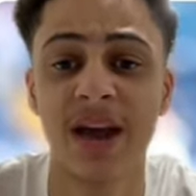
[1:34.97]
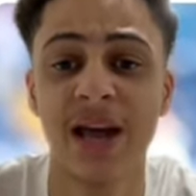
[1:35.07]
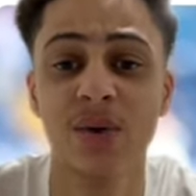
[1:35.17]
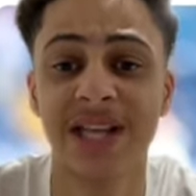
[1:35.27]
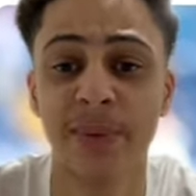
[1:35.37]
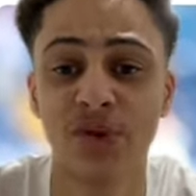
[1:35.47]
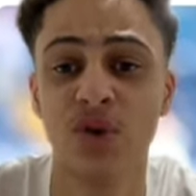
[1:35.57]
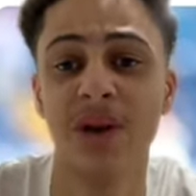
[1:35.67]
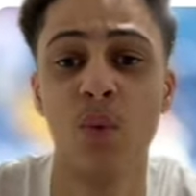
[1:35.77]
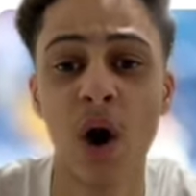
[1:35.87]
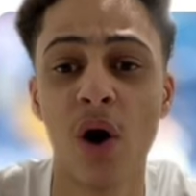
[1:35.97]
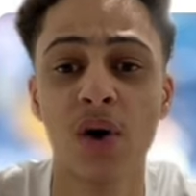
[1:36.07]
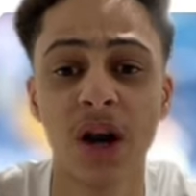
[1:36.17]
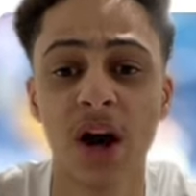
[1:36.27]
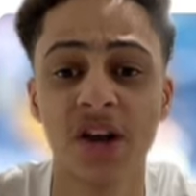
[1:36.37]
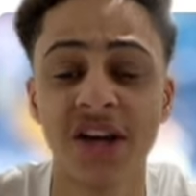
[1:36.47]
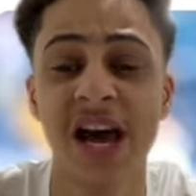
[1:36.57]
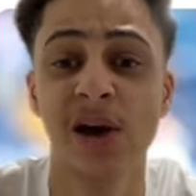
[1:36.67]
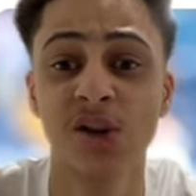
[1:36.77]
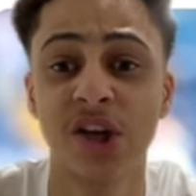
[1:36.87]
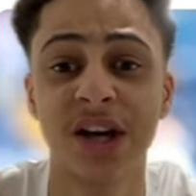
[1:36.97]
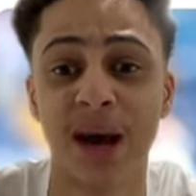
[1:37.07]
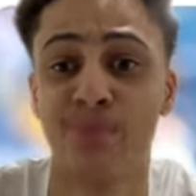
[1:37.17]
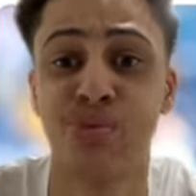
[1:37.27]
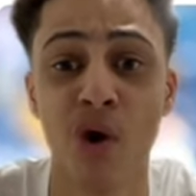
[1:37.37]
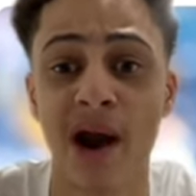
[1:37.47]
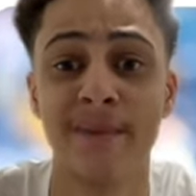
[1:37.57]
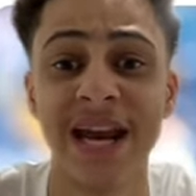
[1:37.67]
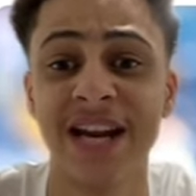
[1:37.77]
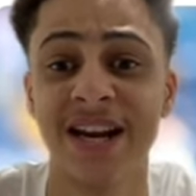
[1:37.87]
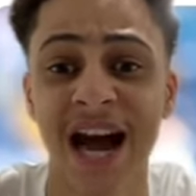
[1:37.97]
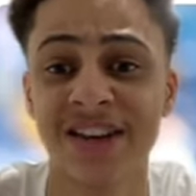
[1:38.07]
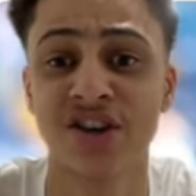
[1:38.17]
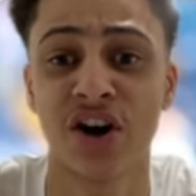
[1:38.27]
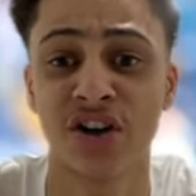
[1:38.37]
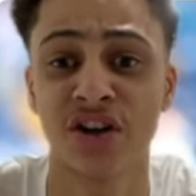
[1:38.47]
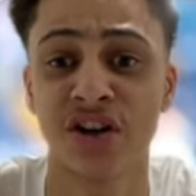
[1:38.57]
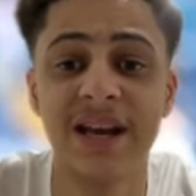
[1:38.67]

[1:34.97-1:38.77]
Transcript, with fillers: He was absolutely world-class. He was looking like prime Eden Hazard.